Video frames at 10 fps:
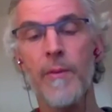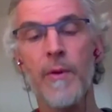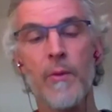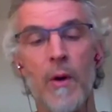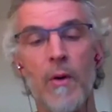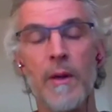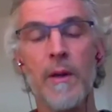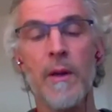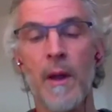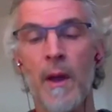the road and
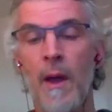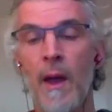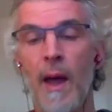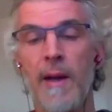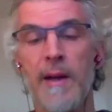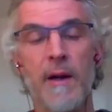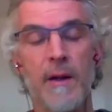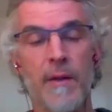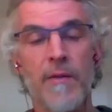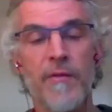did the